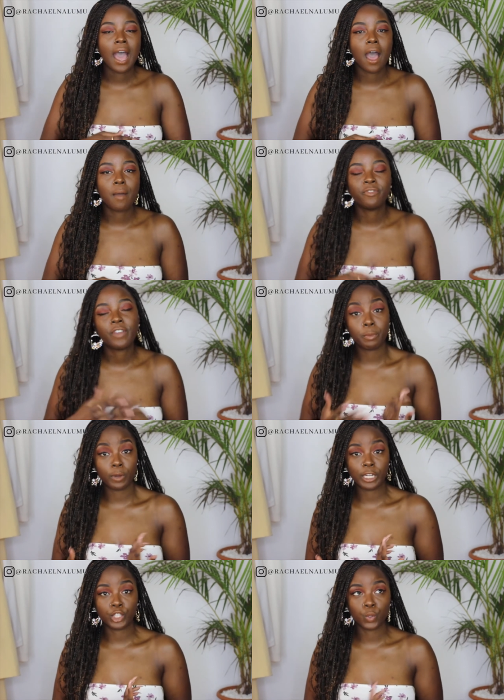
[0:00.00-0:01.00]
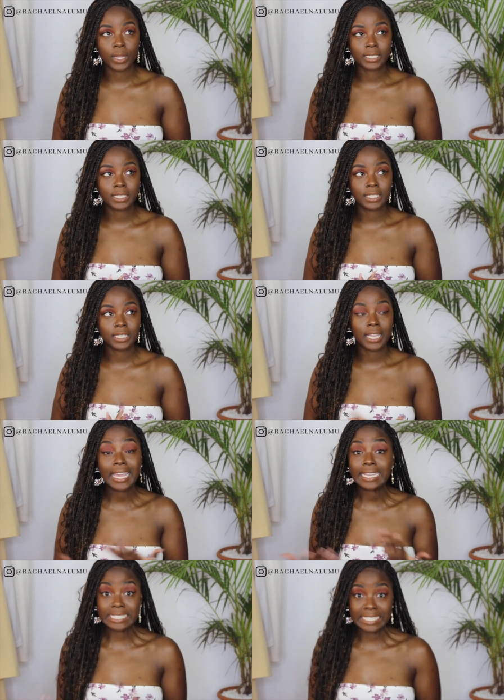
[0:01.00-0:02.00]
um, February
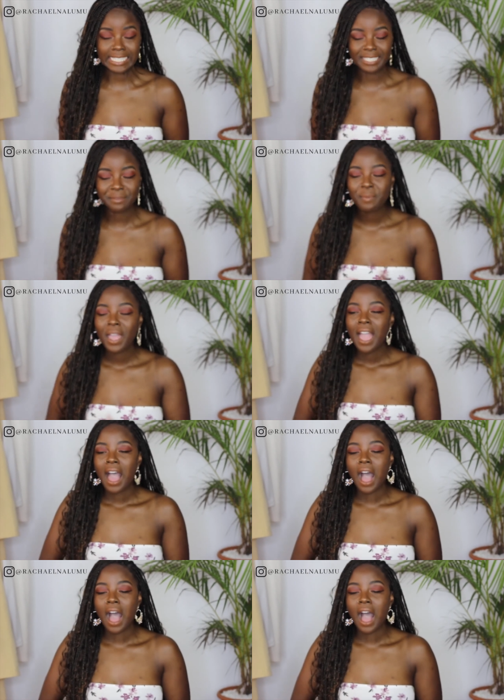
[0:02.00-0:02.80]
2018, um,